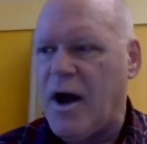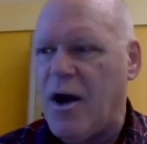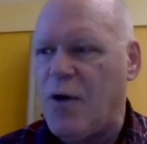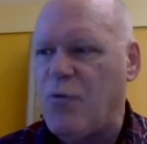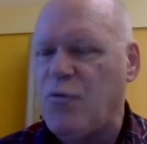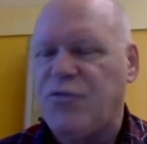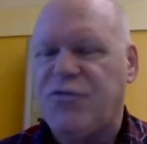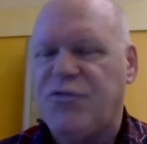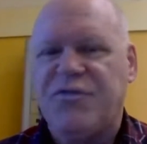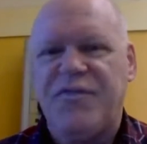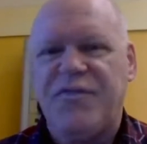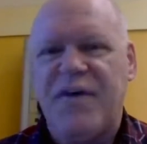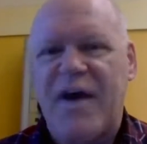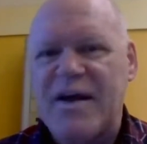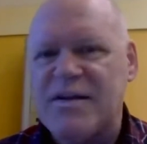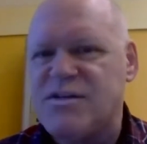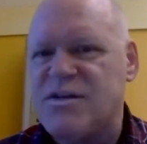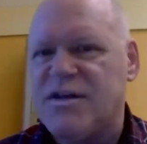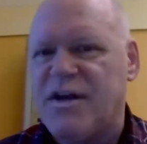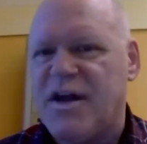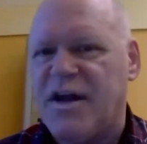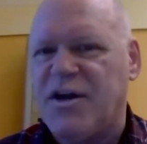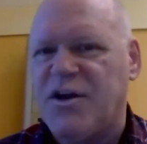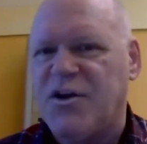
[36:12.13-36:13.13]
I was
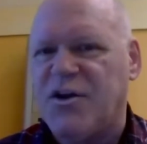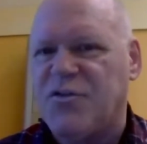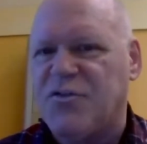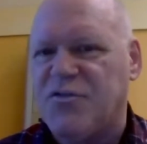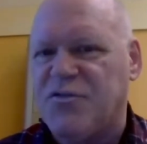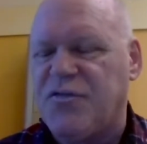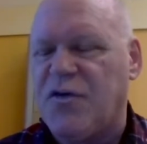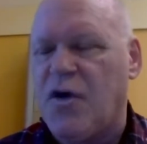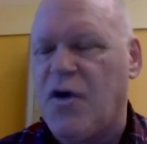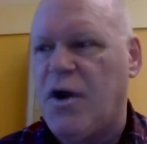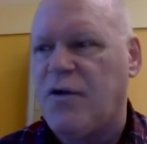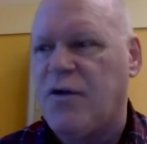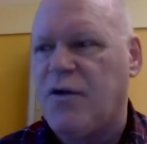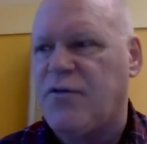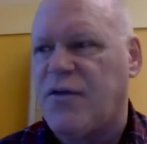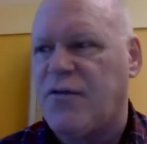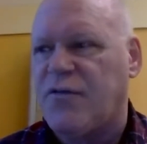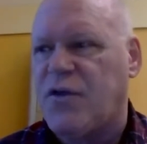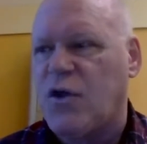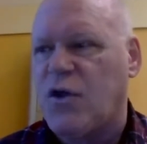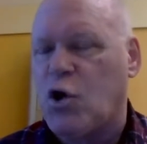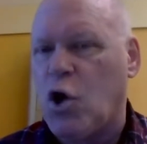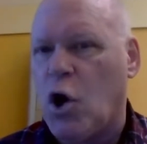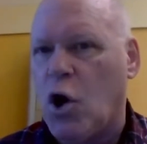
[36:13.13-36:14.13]
fascinated to find
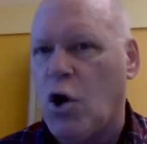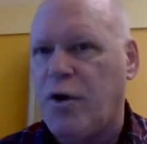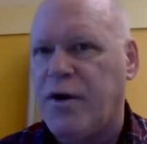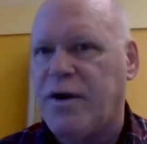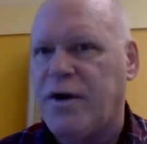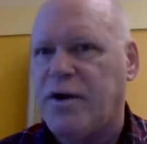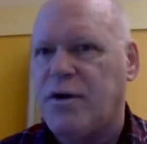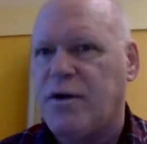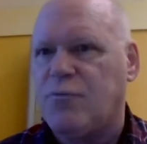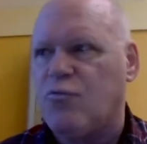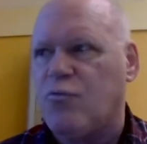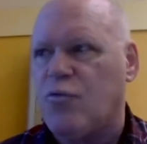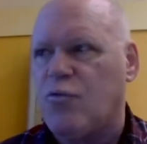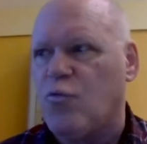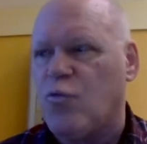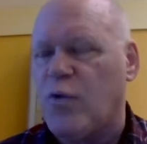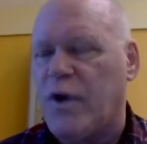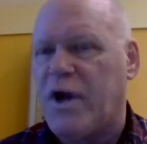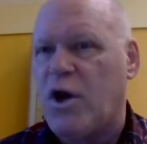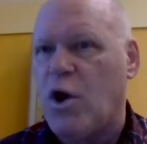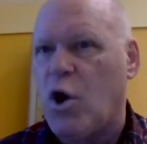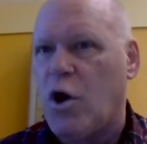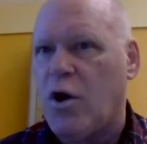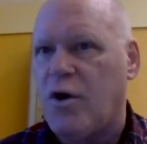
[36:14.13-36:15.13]
that The Guardian
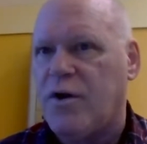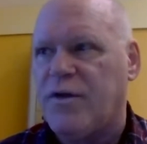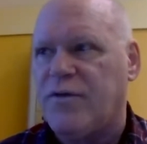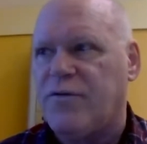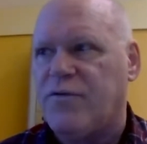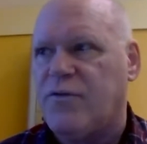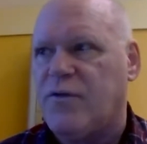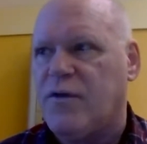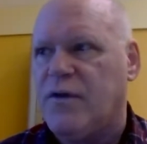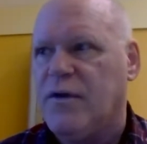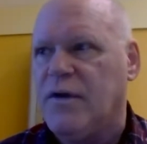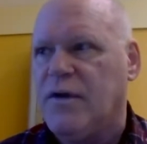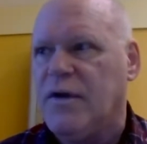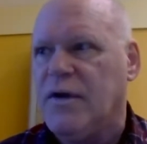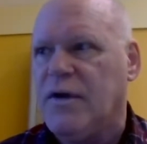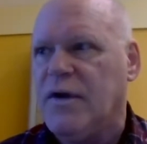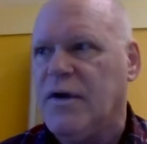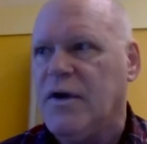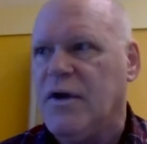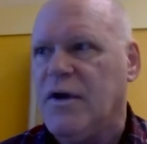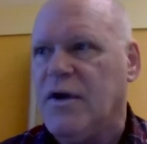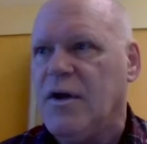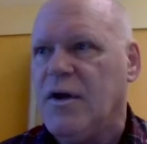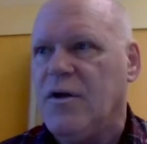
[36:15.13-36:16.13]
regarded
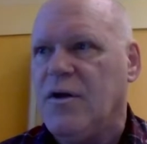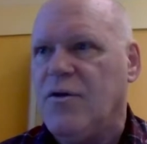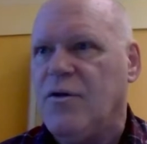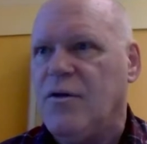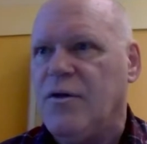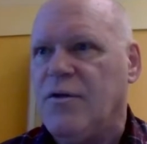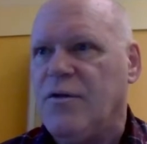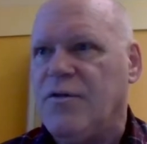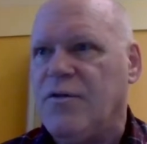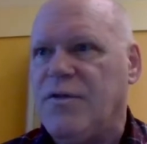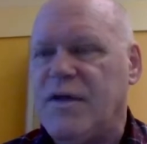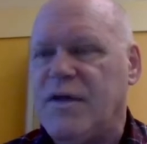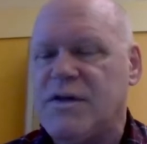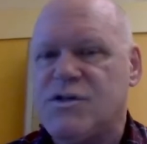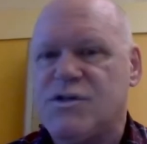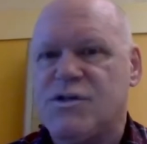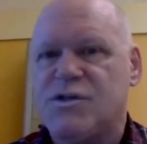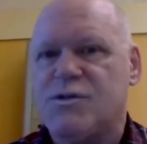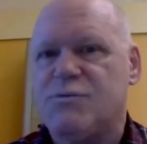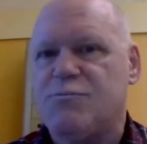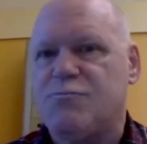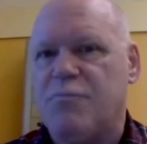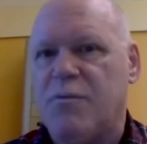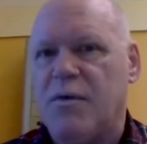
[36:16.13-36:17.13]

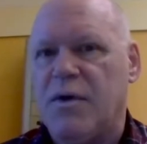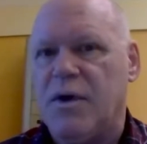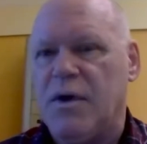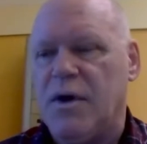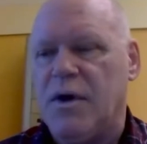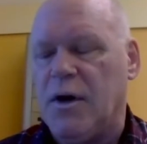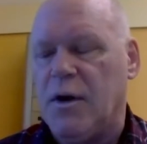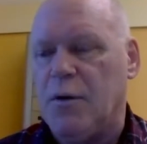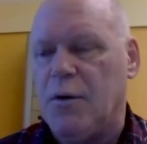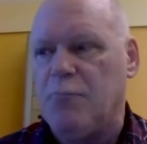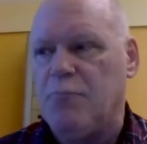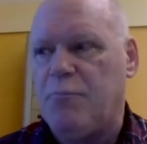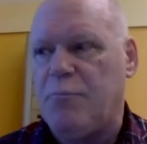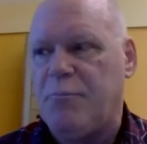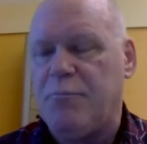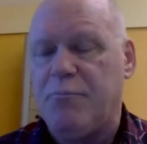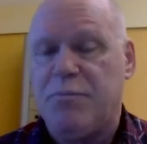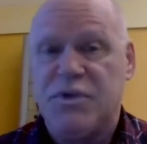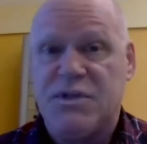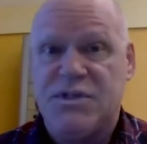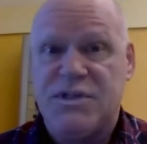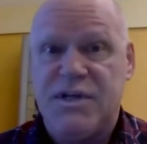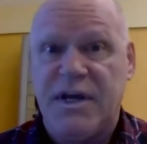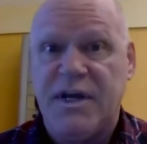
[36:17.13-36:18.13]
this
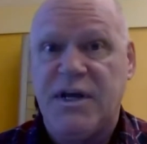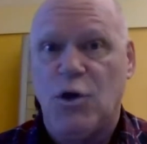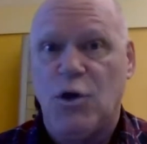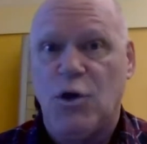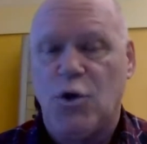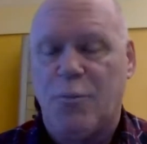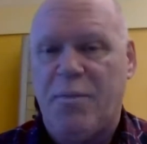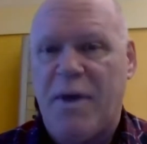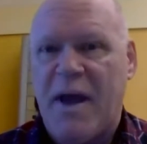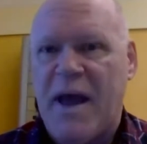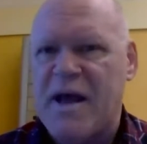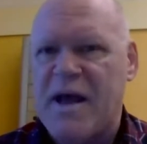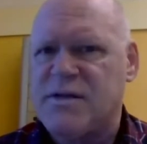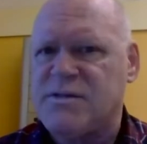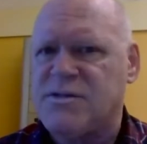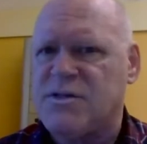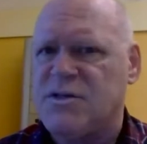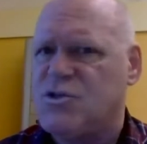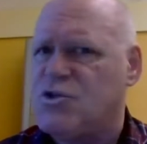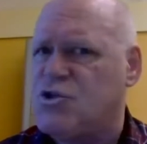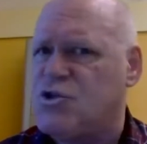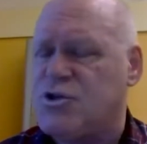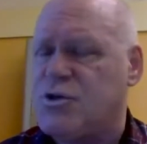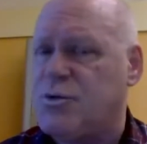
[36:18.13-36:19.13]
particular
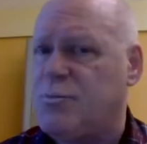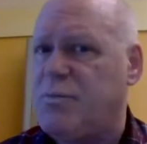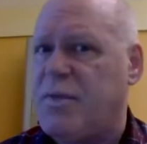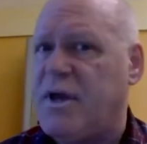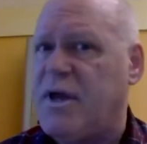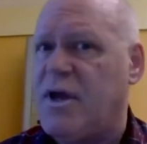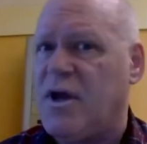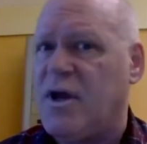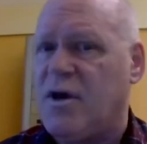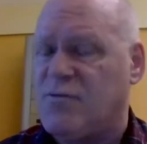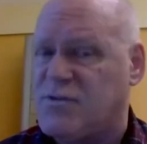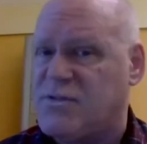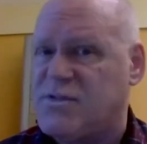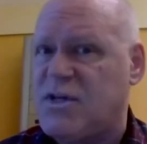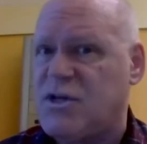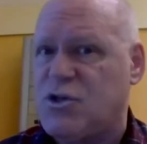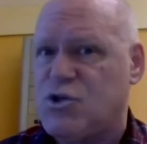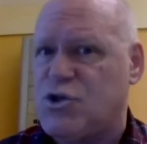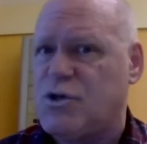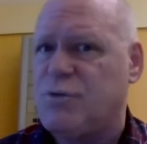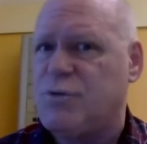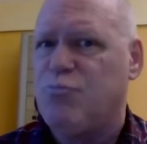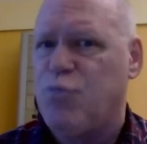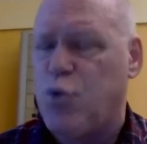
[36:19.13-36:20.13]
passage to be of
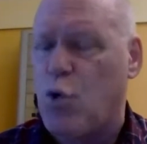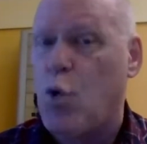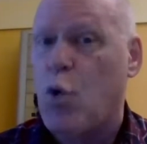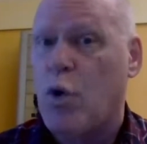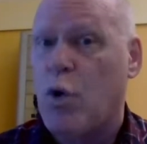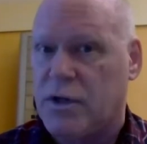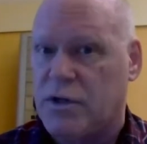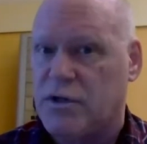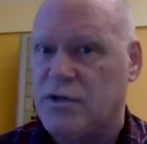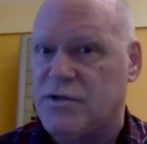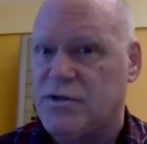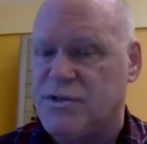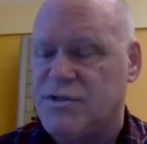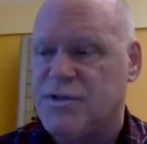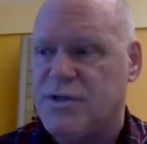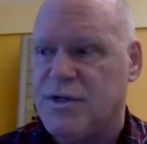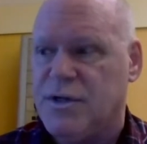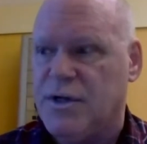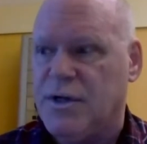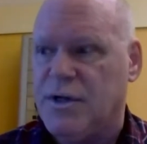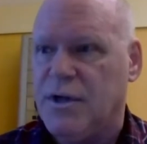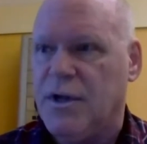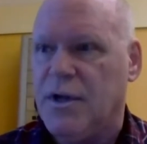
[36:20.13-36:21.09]
such importance